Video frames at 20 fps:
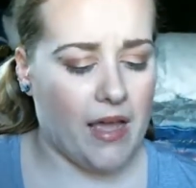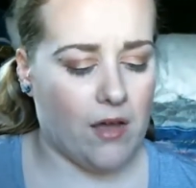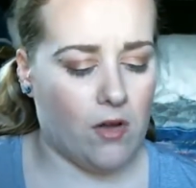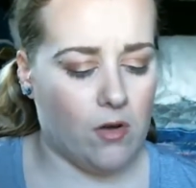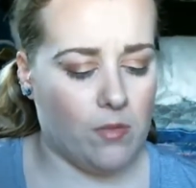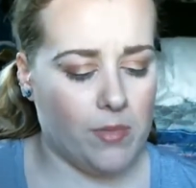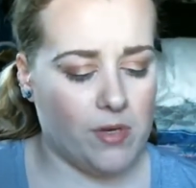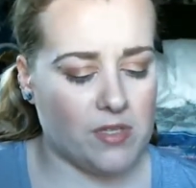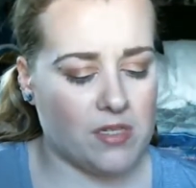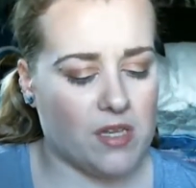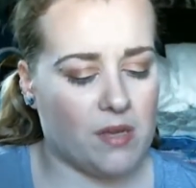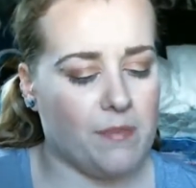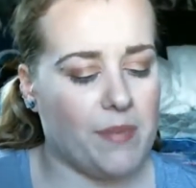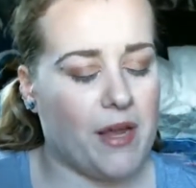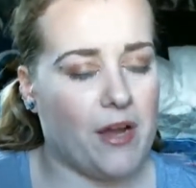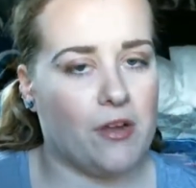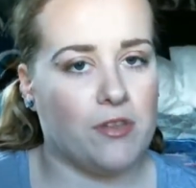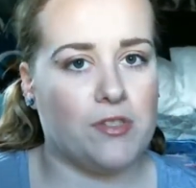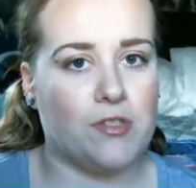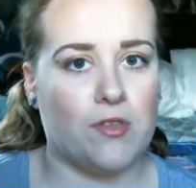almost
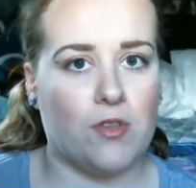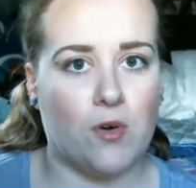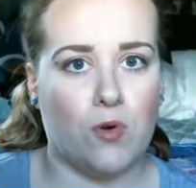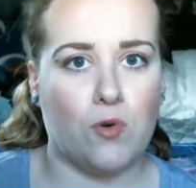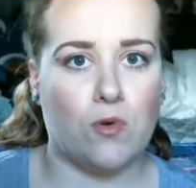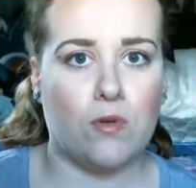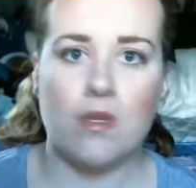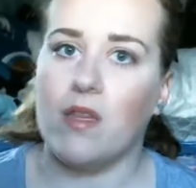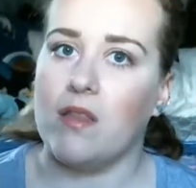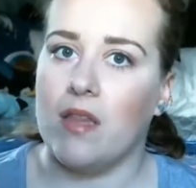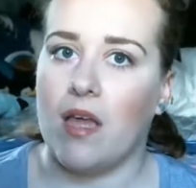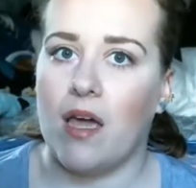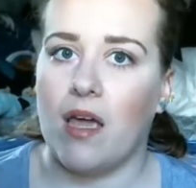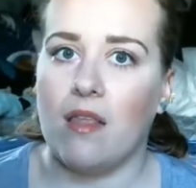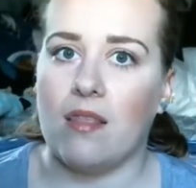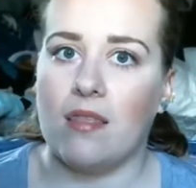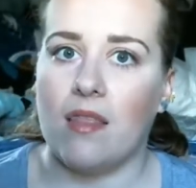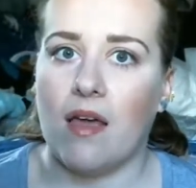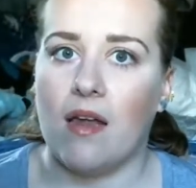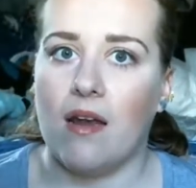compare it to the Hula
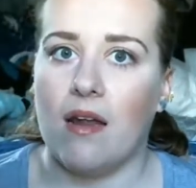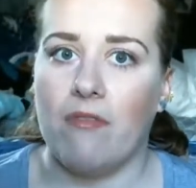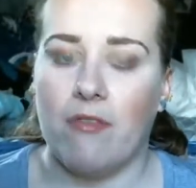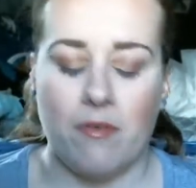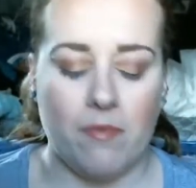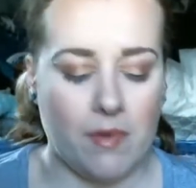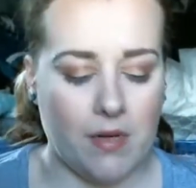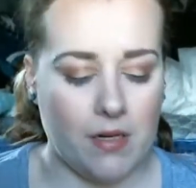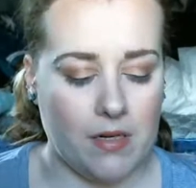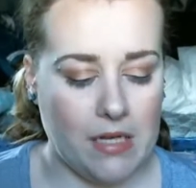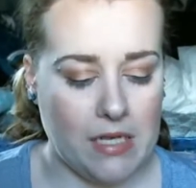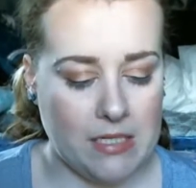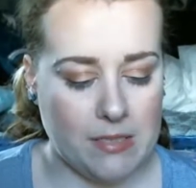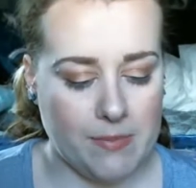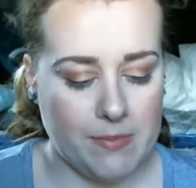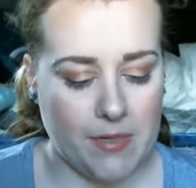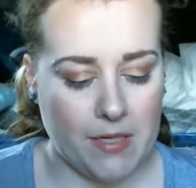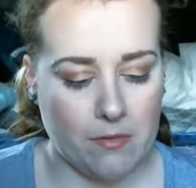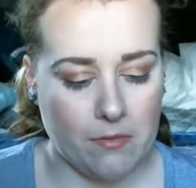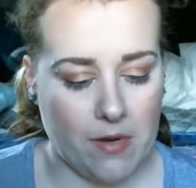Light that everyone has
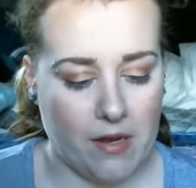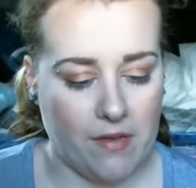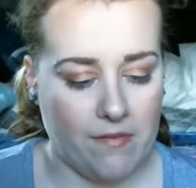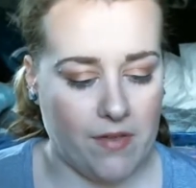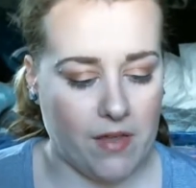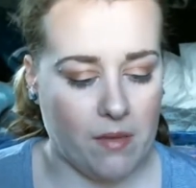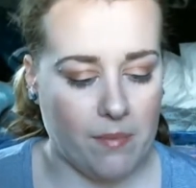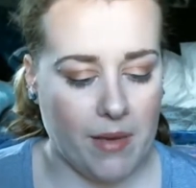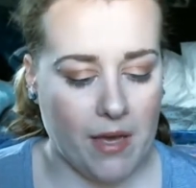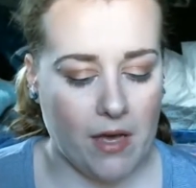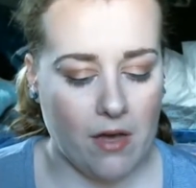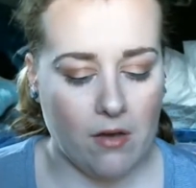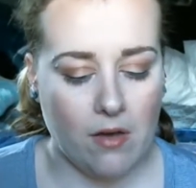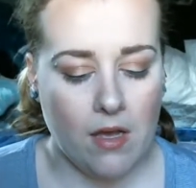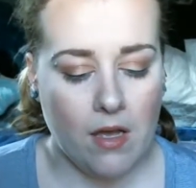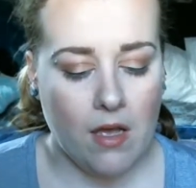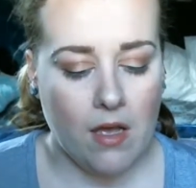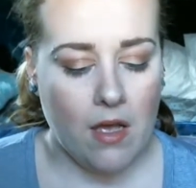been raving about.